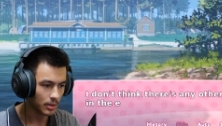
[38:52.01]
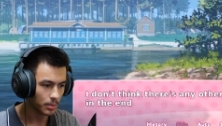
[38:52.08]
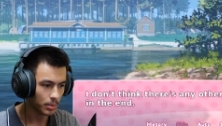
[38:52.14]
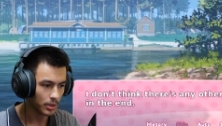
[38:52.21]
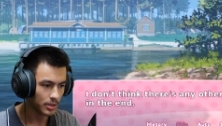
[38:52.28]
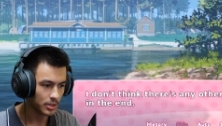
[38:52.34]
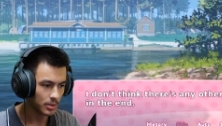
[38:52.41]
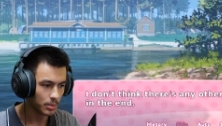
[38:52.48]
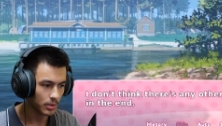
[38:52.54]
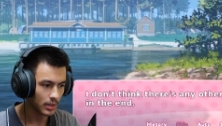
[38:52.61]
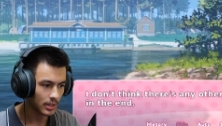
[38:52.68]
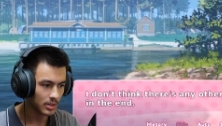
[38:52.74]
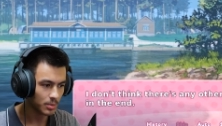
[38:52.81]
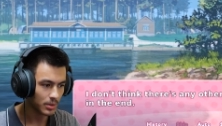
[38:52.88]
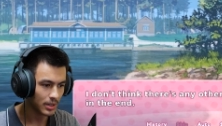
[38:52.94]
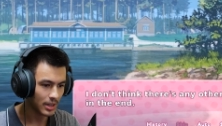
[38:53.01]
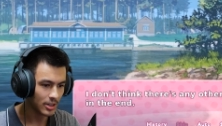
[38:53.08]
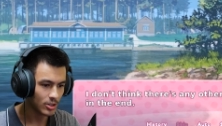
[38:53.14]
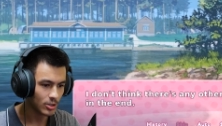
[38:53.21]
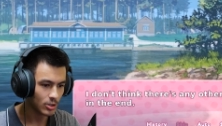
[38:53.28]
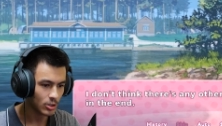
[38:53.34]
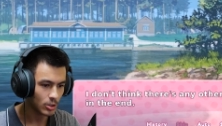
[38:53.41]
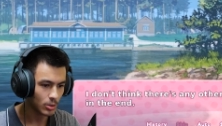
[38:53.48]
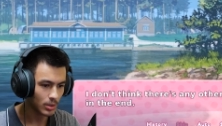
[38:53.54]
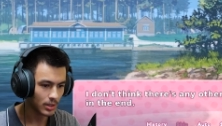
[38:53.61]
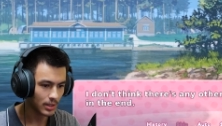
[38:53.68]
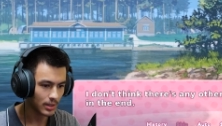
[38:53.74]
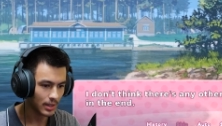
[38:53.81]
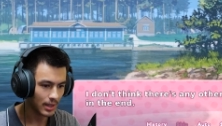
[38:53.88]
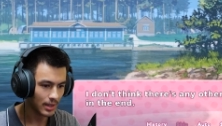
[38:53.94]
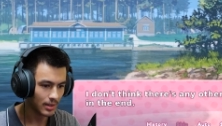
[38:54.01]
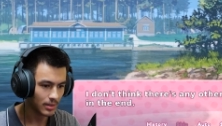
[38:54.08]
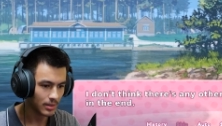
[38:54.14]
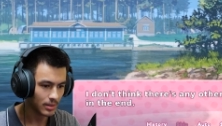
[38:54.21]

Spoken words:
possible explanation to it in the end.